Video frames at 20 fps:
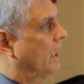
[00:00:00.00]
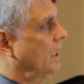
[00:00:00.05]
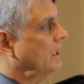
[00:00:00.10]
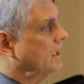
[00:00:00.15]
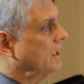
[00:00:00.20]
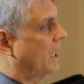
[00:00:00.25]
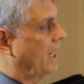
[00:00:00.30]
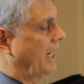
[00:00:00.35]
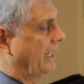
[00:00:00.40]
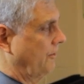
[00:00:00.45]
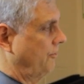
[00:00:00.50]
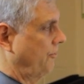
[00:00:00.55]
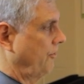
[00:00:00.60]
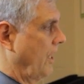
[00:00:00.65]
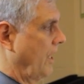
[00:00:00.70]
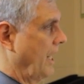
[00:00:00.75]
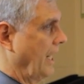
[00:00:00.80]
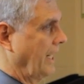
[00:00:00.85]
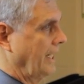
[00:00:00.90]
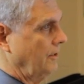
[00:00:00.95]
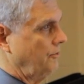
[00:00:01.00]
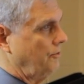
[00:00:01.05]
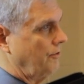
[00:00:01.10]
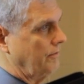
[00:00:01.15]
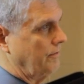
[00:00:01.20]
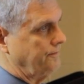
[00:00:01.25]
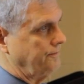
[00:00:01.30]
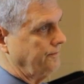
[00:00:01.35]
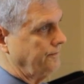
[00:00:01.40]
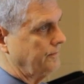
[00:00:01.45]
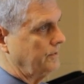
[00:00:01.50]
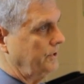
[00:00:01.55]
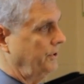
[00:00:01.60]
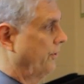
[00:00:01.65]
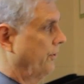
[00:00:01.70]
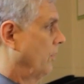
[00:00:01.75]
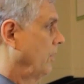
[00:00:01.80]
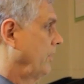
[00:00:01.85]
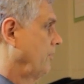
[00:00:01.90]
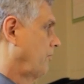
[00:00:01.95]
unlike signs,
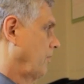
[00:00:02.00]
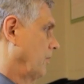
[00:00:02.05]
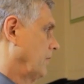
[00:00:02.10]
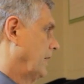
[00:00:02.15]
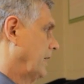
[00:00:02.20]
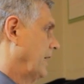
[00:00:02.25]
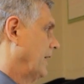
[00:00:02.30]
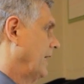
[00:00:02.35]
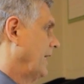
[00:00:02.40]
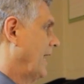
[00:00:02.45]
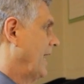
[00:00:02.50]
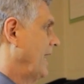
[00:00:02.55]
you're always going to get